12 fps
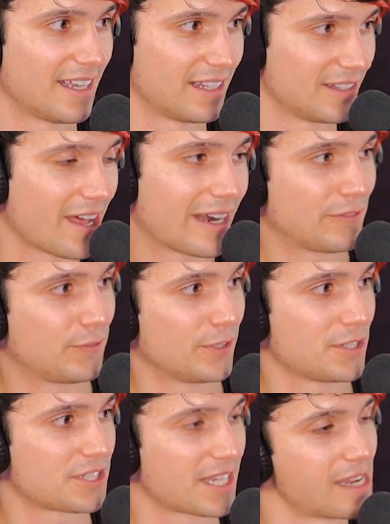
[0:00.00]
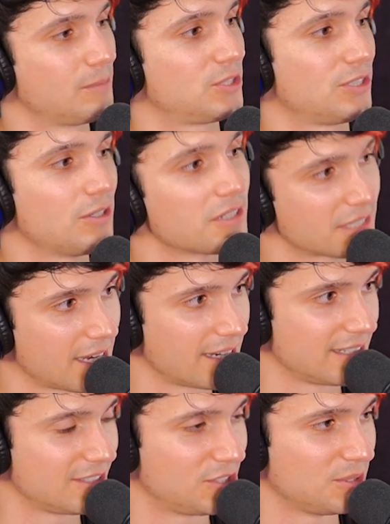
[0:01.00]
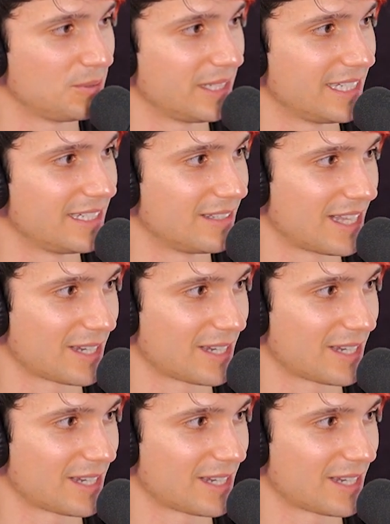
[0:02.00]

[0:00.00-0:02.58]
And a lot of firsts. I am so excited to eat